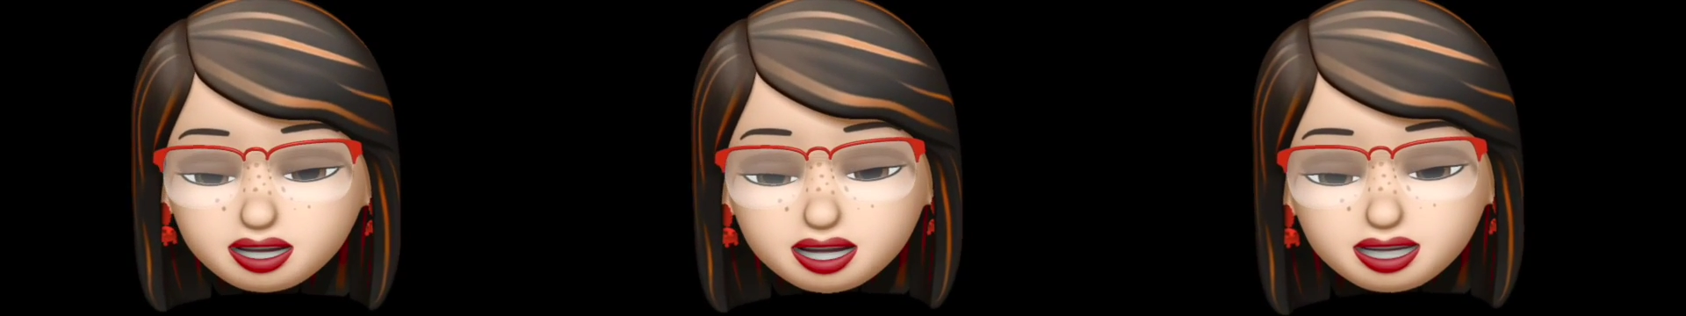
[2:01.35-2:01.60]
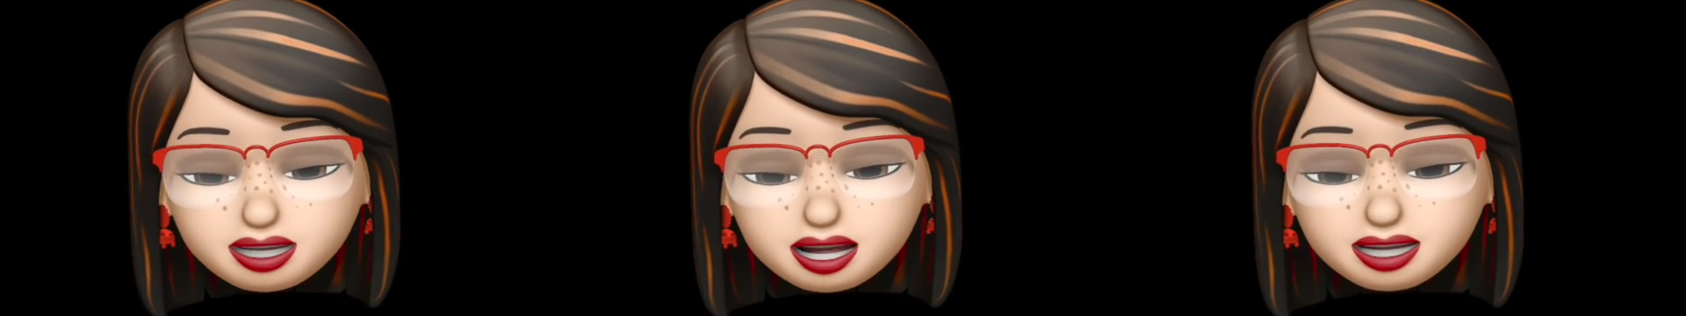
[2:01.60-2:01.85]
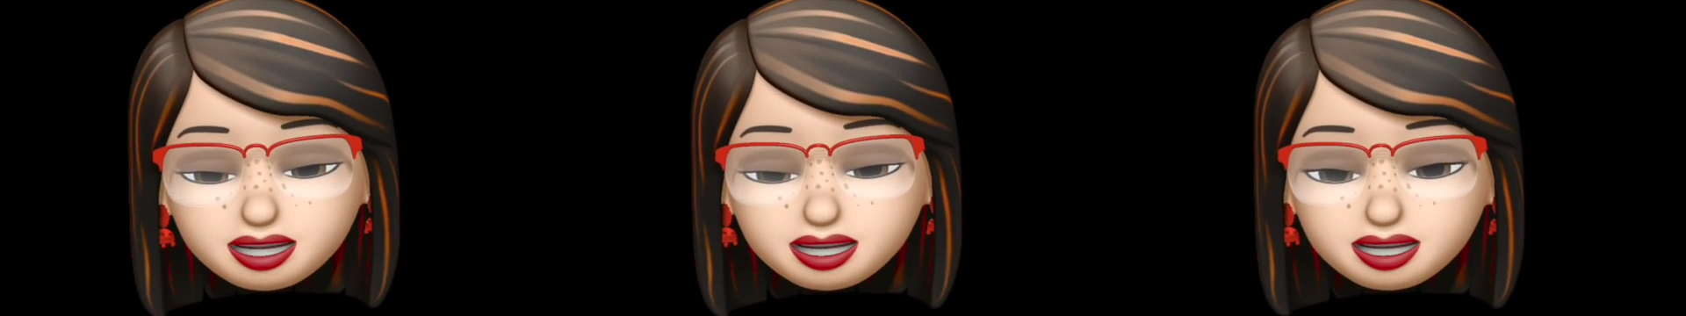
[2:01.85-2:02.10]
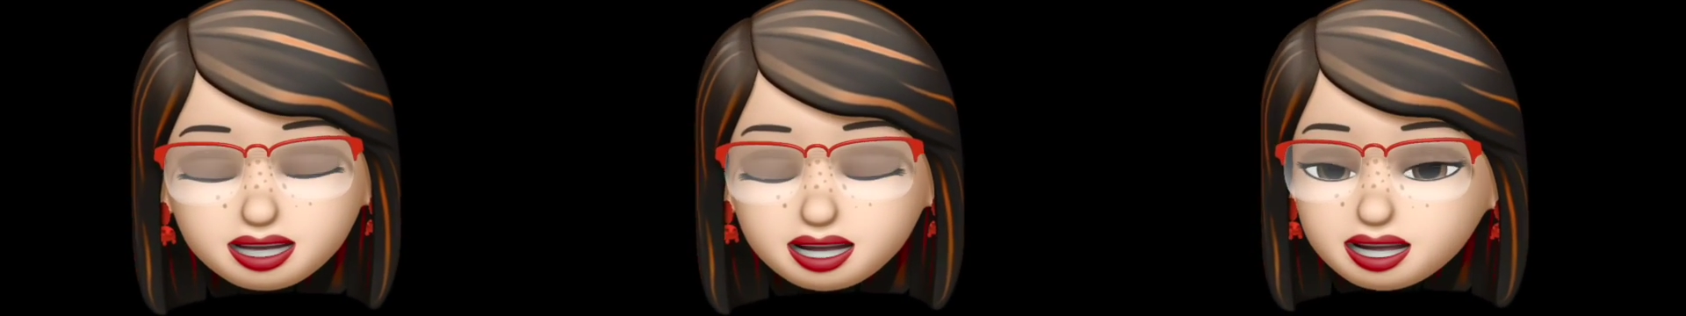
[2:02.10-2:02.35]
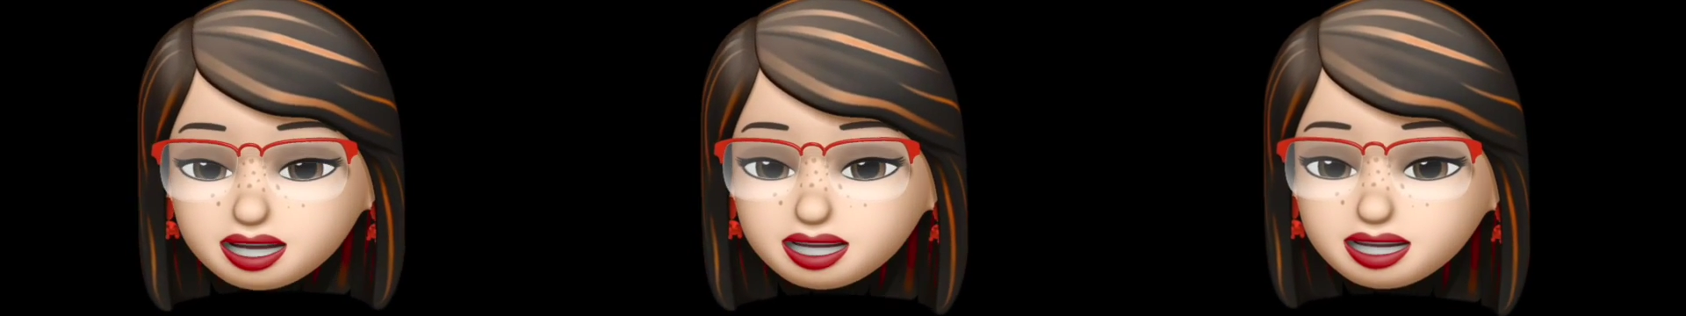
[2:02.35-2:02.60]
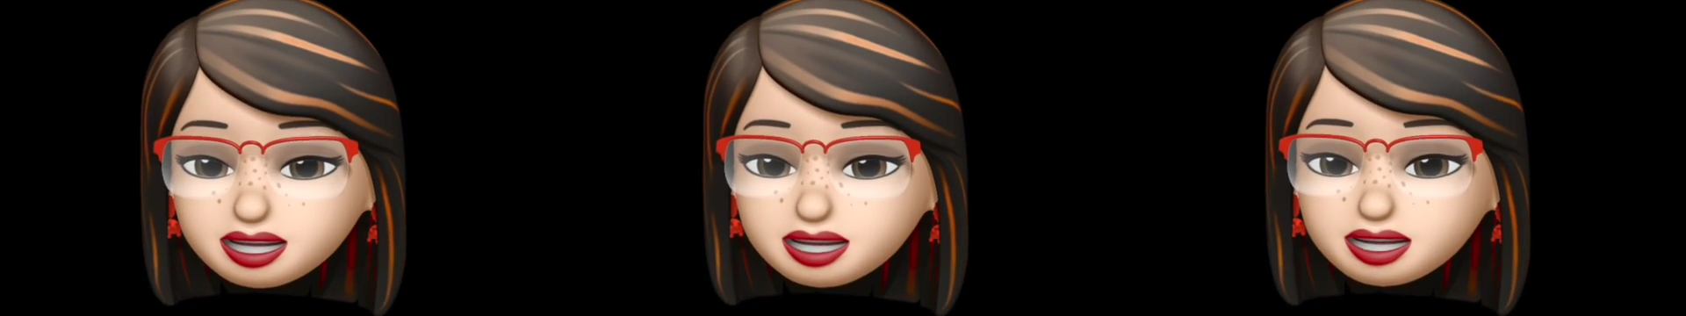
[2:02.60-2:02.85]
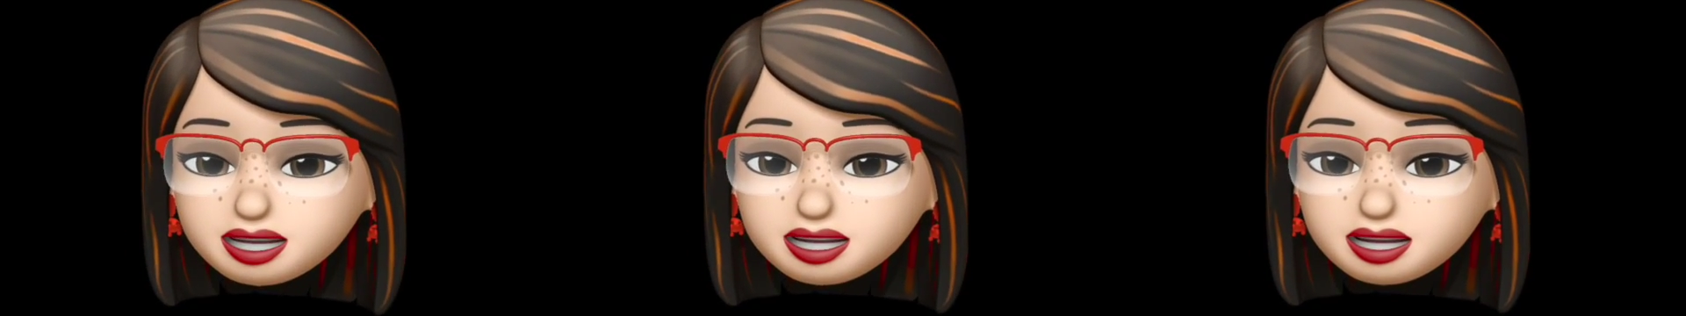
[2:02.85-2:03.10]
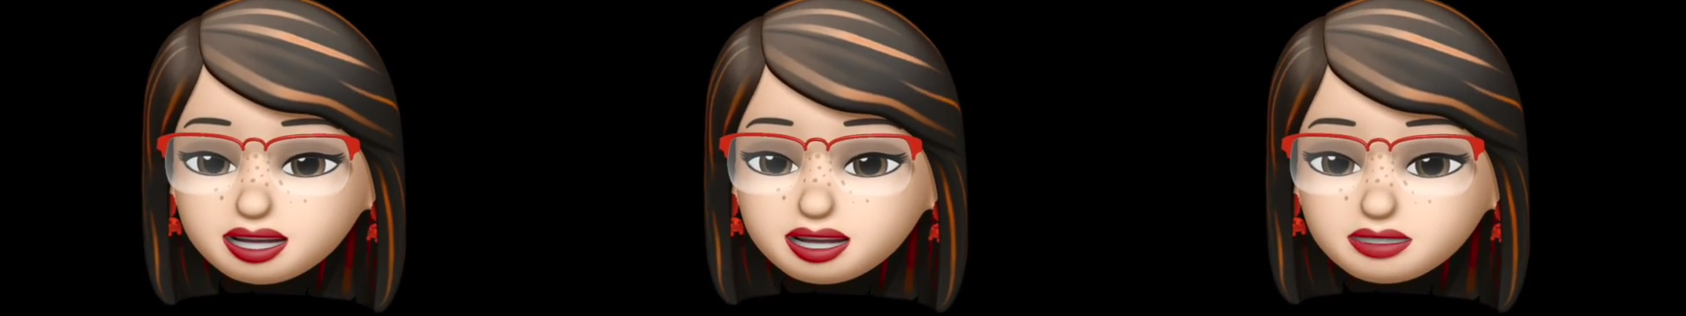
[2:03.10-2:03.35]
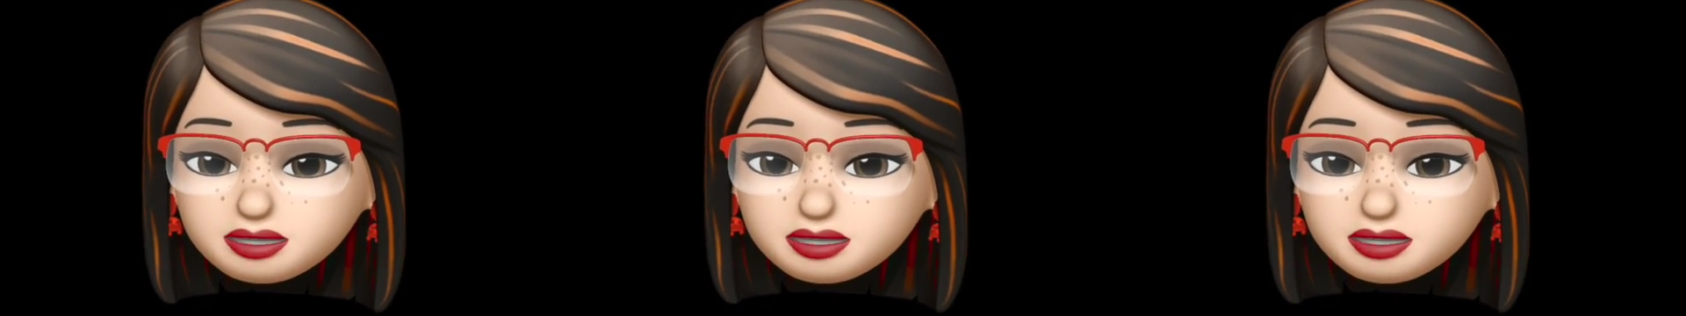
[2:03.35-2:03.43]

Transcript: he says. And I'm